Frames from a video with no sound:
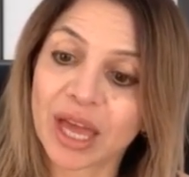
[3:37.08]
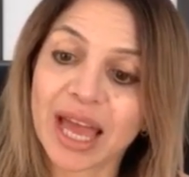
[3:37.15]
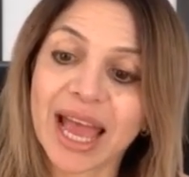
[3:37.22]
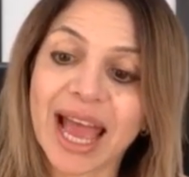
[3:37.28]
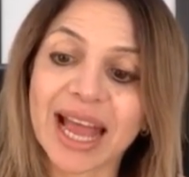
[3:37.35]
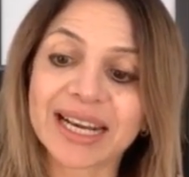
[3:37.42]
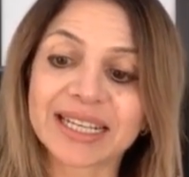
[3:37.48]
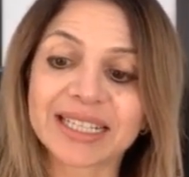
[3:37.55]

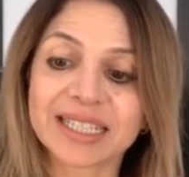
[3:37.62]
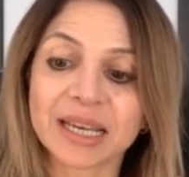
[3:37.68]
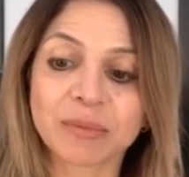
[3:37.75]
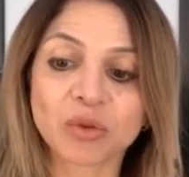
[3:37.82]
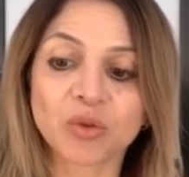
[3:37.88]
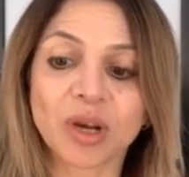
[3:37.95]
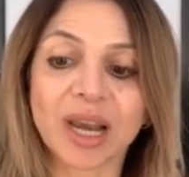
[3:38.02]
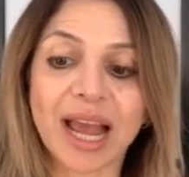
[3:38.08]
and seems
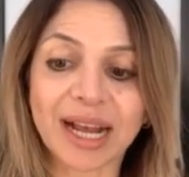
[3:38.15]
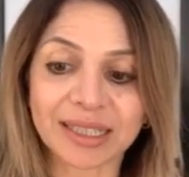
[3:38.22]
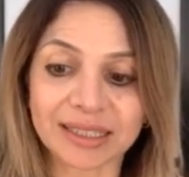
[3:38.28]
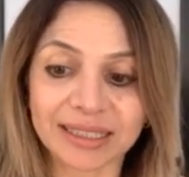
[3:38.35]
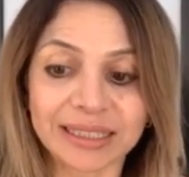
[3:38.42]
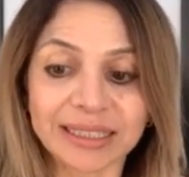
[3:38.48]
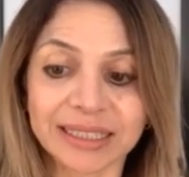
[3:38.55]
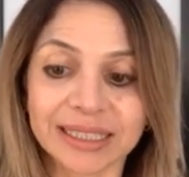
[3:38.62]

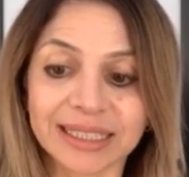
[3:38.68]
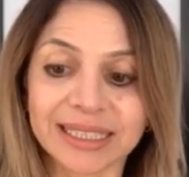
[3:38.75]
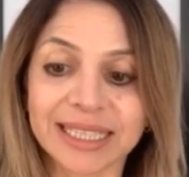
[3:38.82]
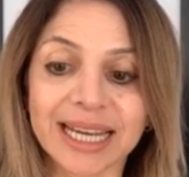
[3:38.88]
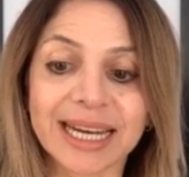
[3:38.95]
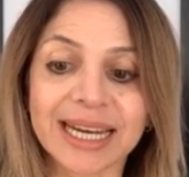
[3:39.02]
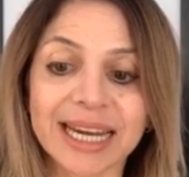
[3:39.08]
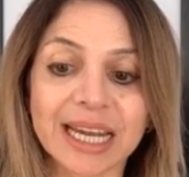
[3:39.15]
reluctant to see a
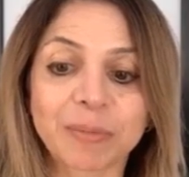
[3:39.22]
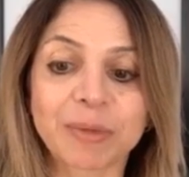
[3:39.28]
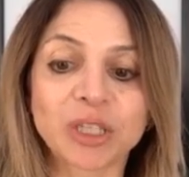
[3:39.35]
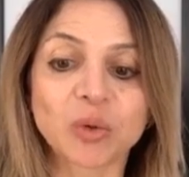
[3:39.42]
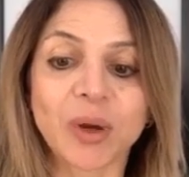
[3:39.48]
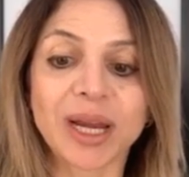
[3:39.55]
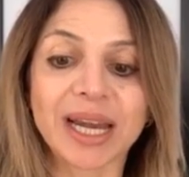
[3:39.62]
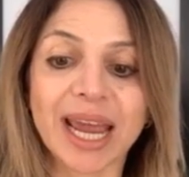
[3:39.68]
link
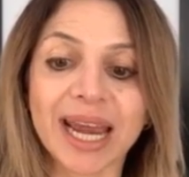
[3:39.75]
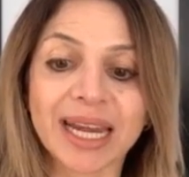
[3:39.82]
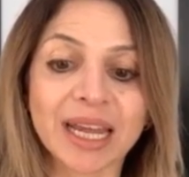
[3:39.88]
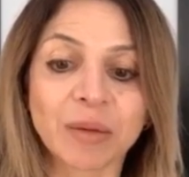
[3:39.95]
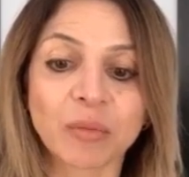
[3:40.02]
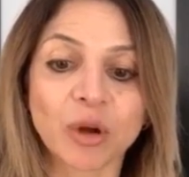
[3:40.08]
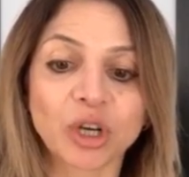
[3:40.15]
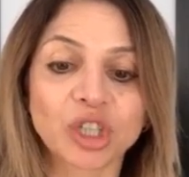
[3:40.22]
between any
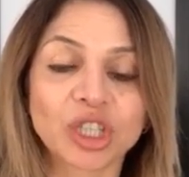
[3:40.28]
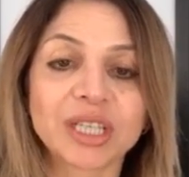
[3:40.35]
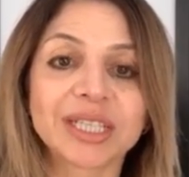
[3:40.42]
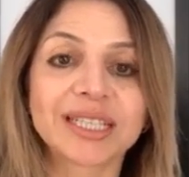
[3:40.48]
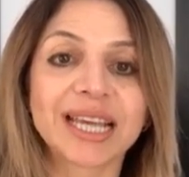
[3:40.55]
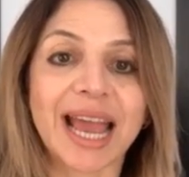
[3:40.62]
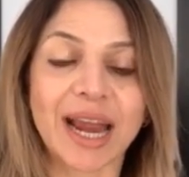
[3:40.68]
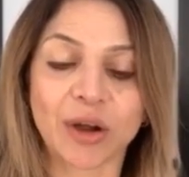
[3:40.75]
emotions
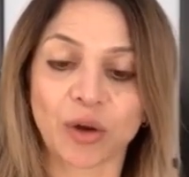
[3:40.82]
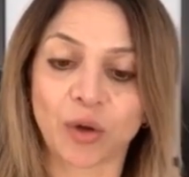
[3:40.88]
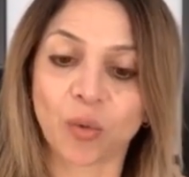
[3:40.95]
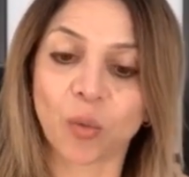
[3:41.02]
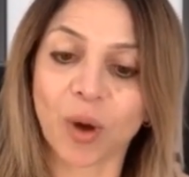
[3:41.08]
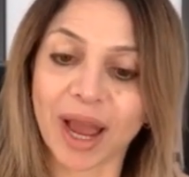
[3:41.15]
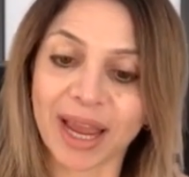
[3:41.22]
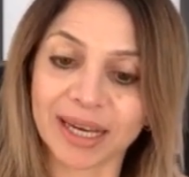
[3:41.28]
and her
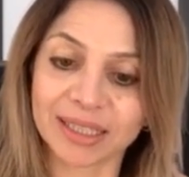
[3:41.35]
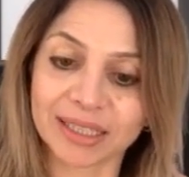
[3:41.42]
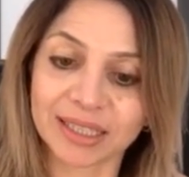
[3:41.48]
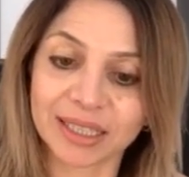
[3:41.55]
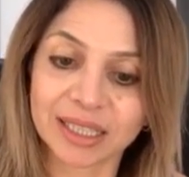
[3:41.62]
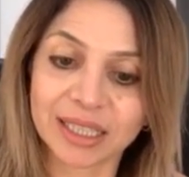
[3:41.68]
weight.